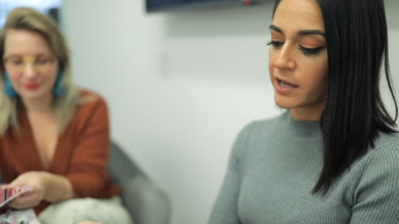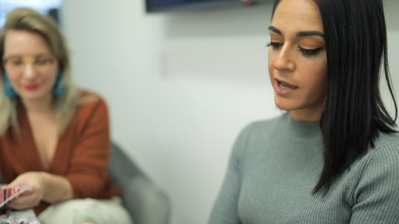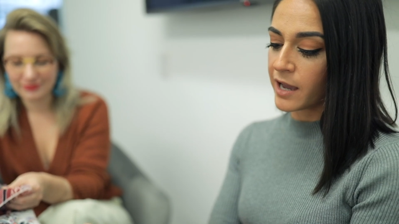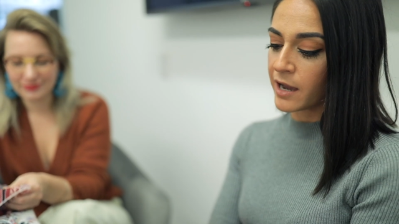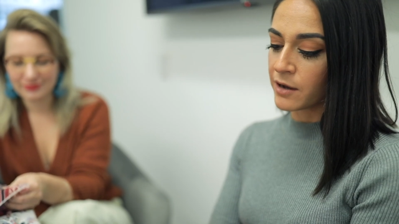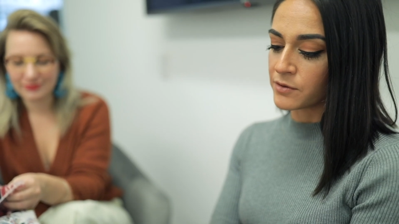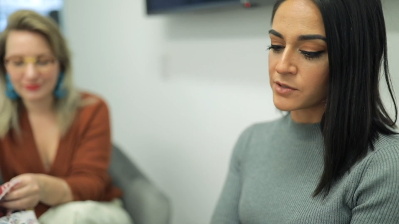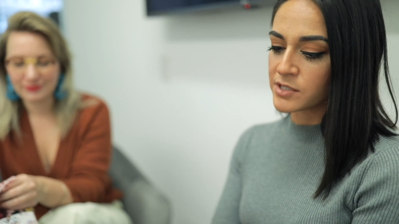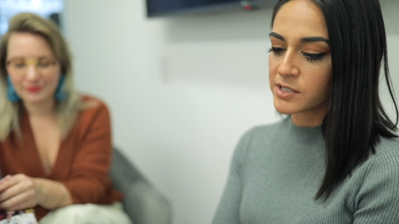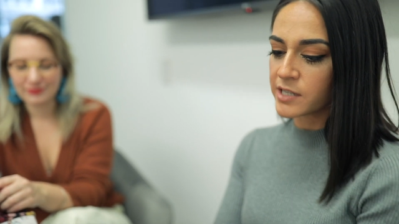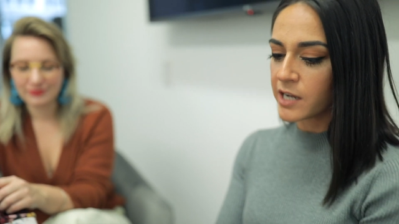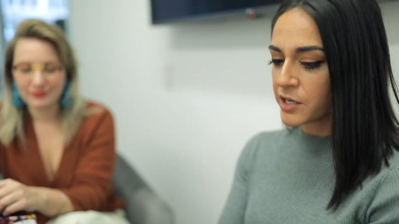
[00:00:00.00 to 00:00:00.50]

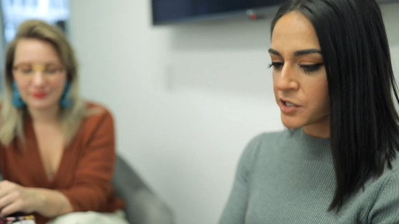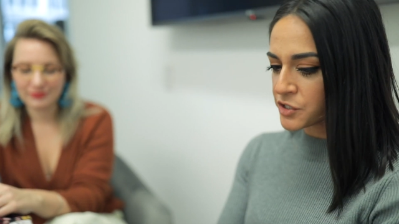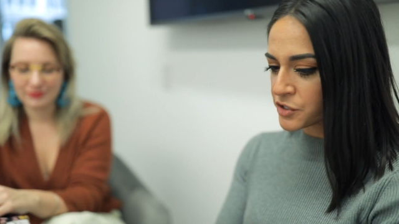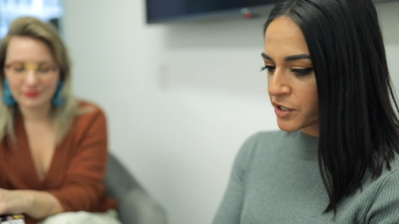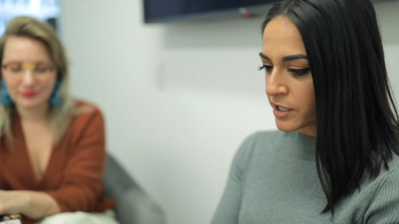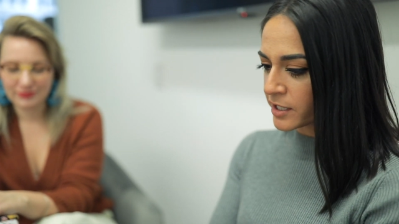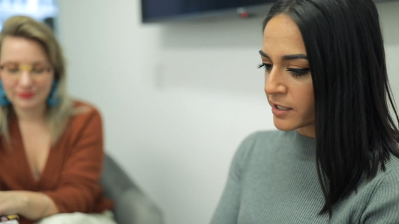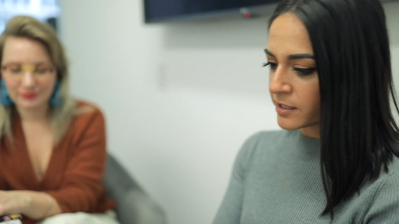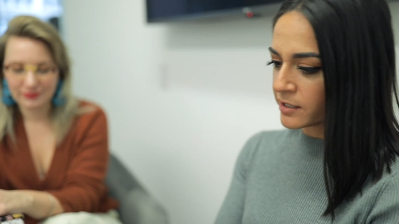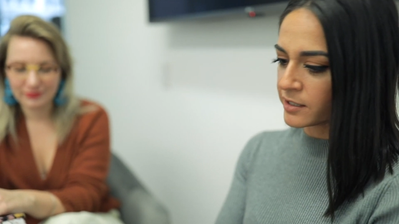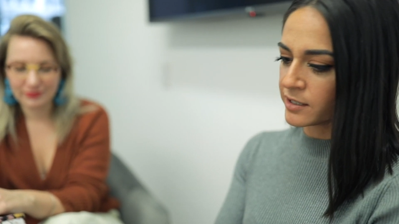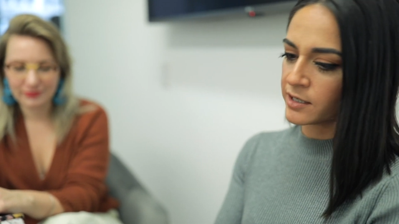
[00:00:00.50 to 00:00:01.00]
Speaker 1: how
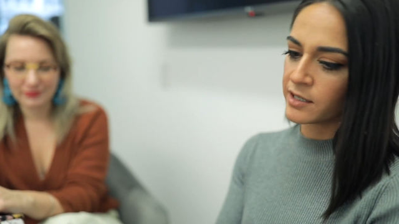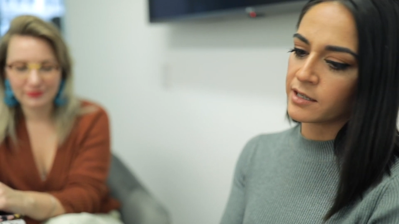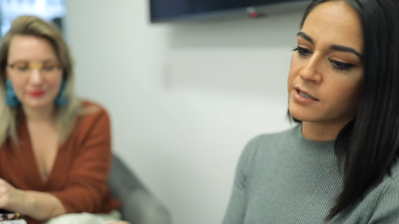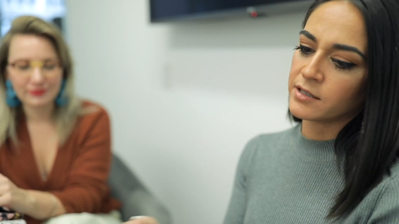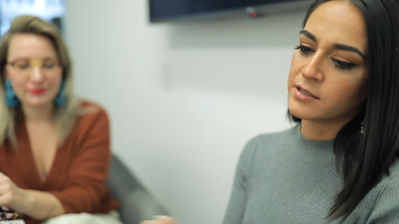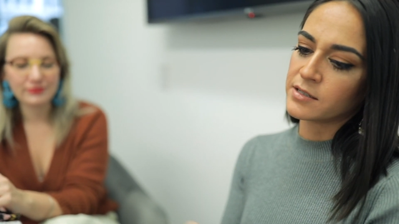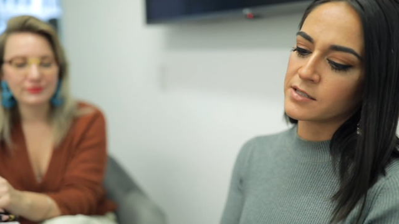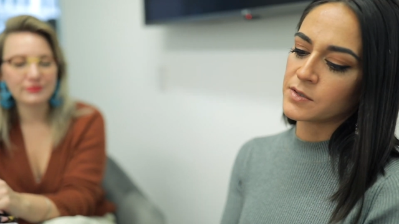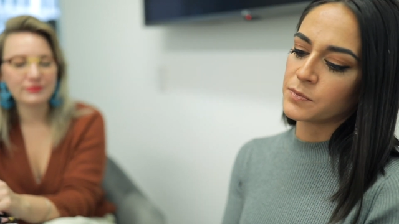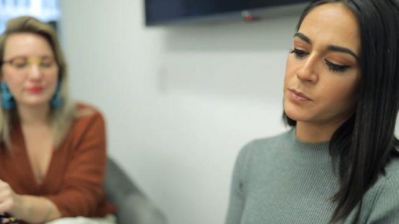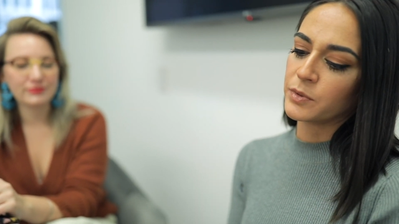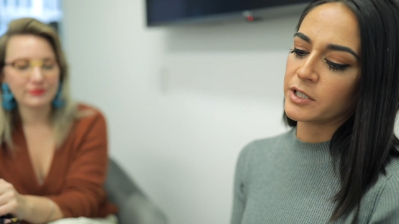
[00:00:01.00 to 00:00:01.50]
saturated it
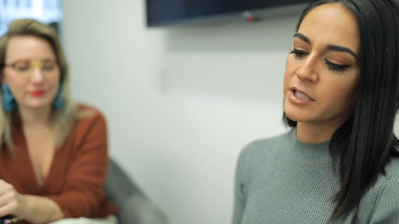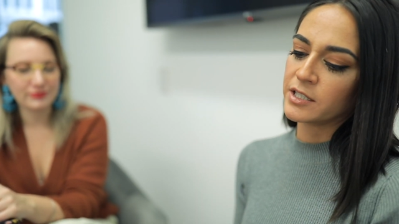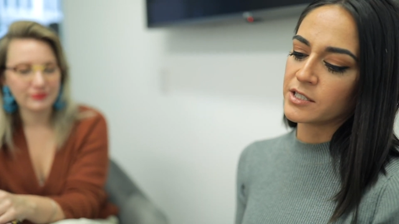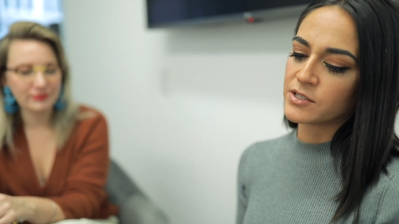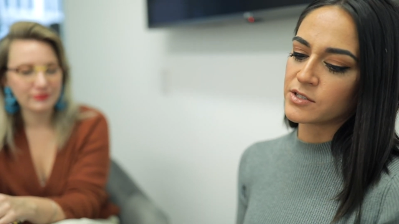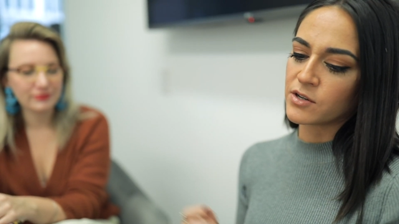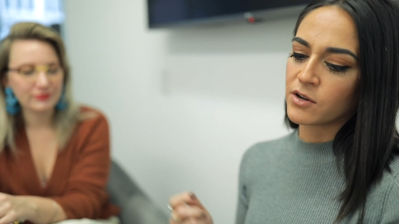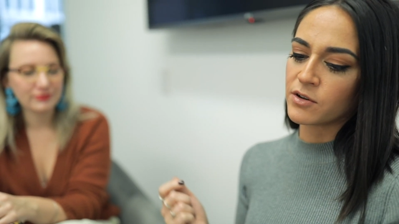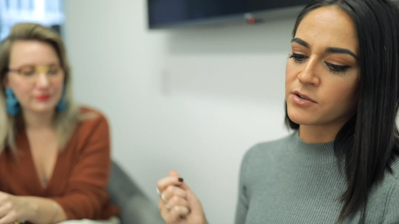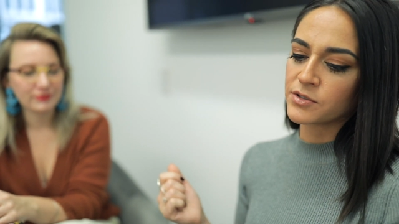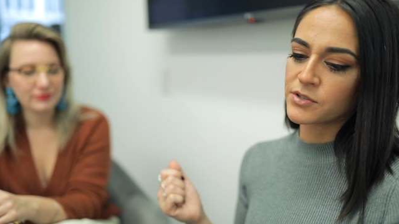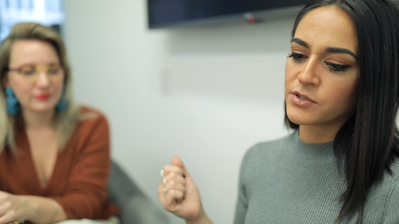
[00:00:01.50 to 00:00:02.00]
is, mm -hmm. but
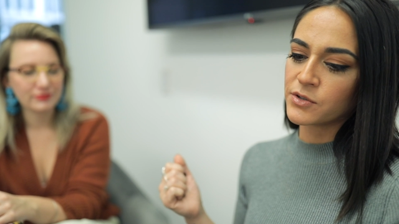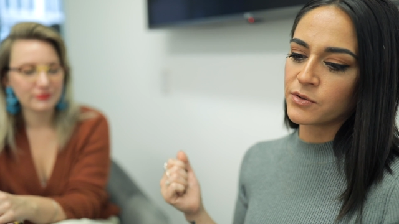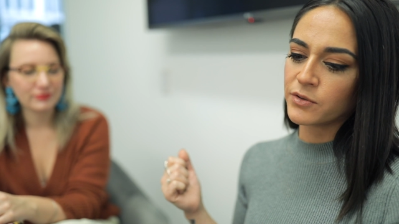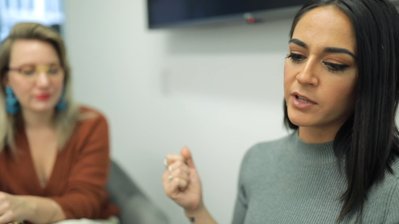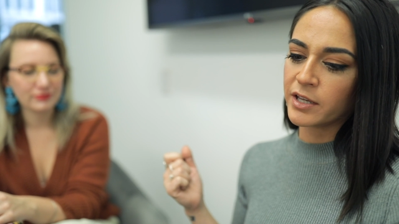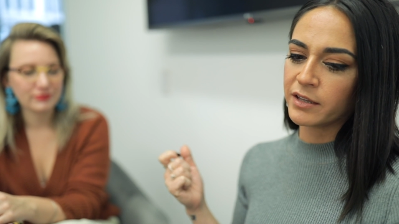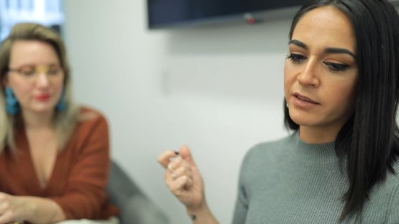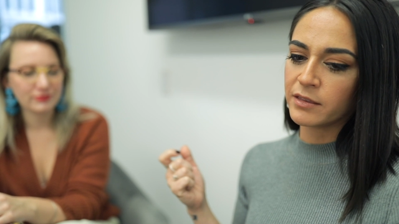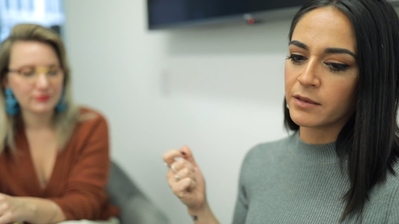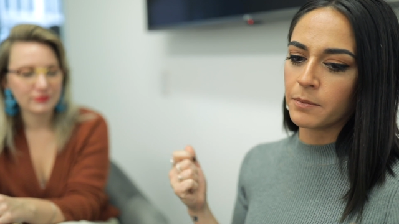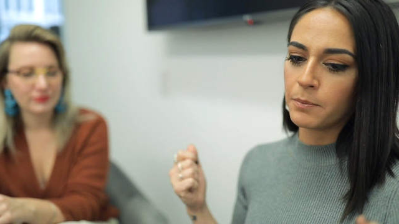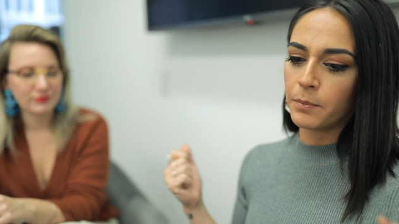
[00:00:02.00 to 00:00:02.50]
it's also
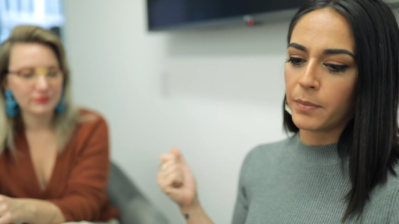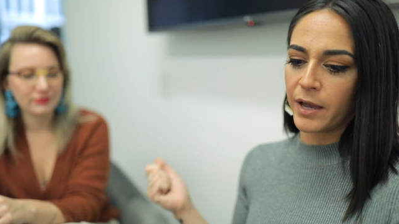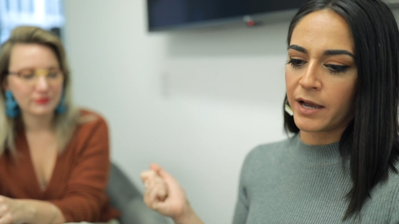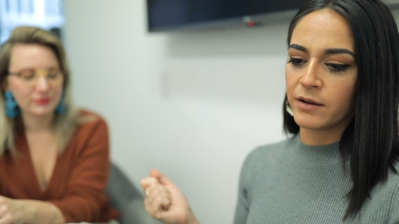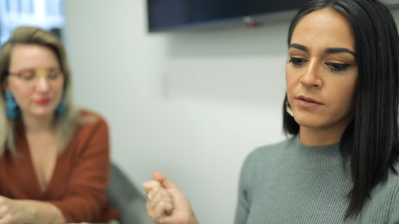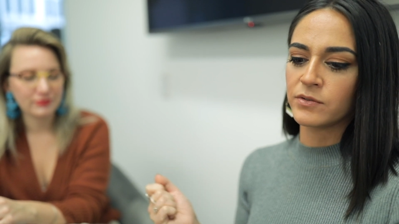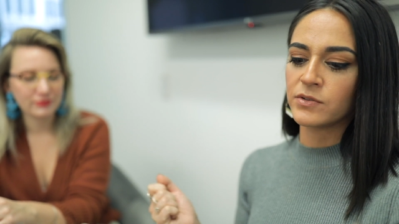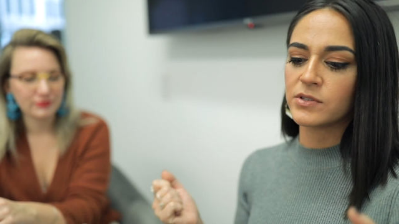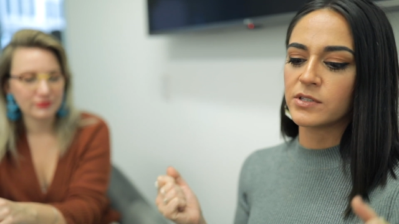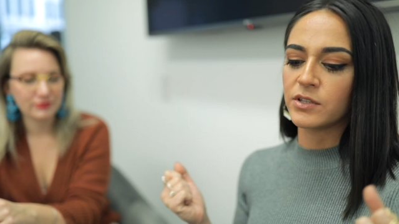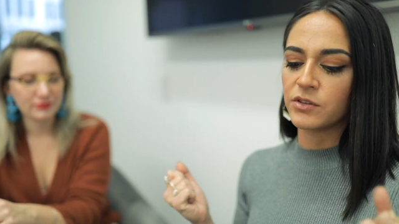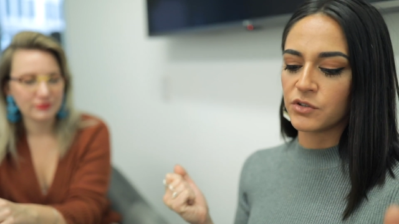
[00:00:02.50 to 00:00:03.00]
like the
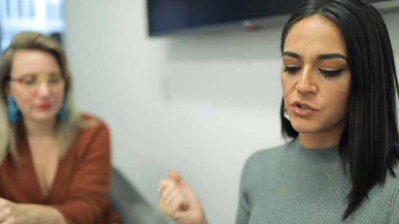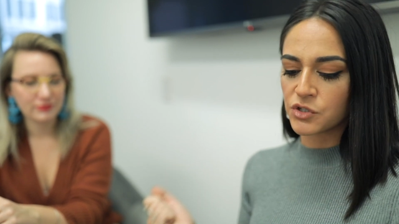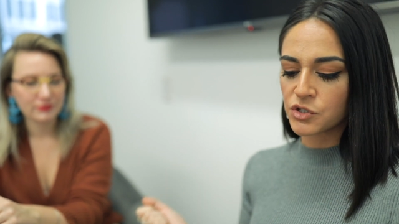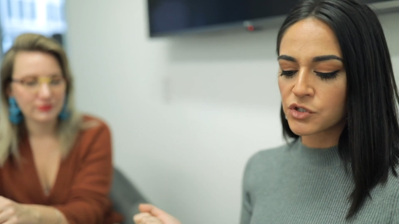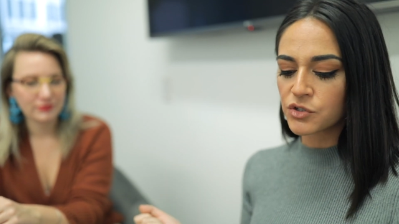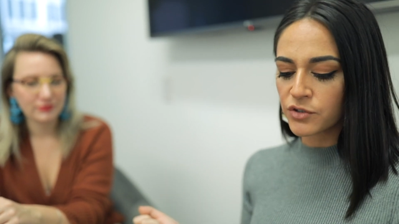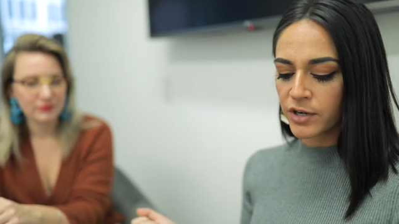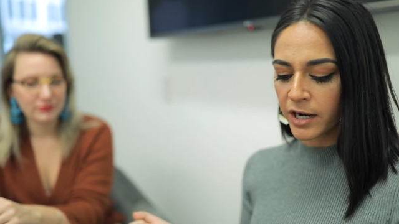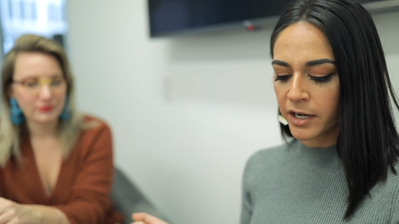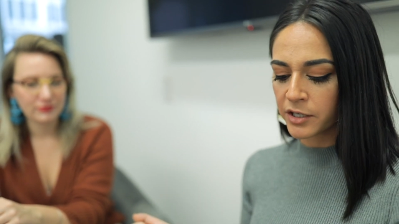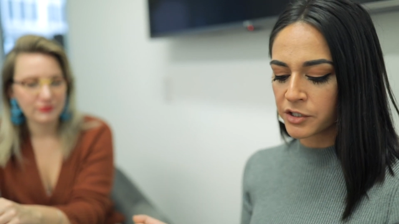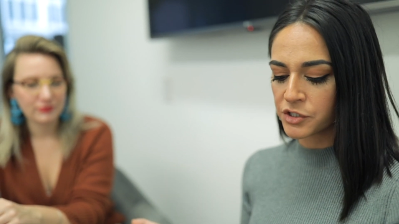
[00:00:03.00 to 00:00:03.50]
bounce and the
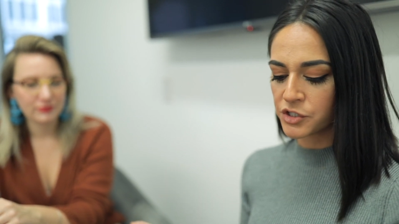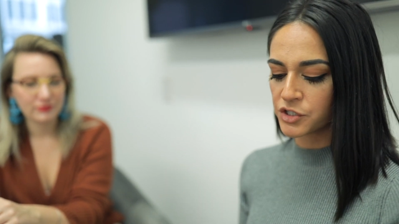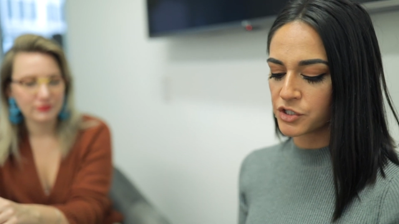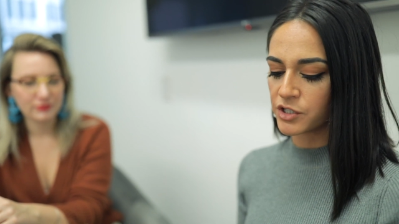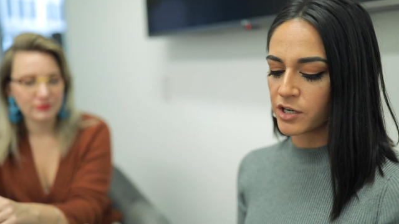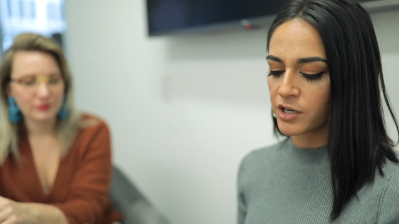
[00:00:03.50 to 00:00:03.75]
stretch.